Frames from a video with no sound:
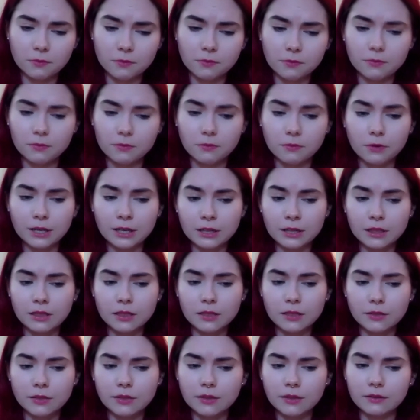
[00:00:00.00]
with
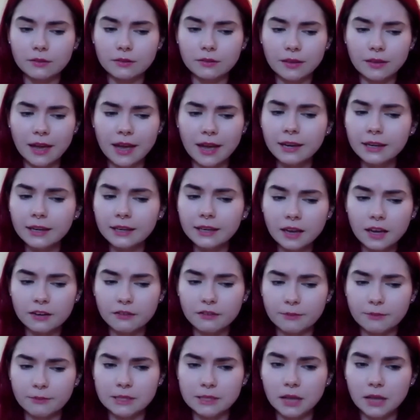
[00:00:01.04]
any kind of
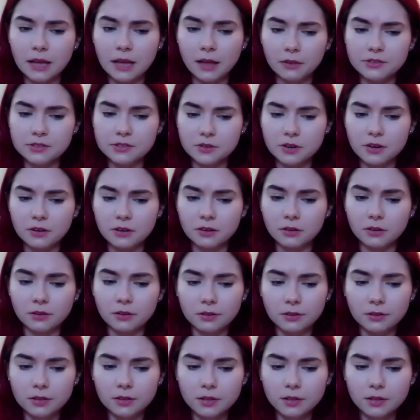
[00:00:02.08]
mental health struggle,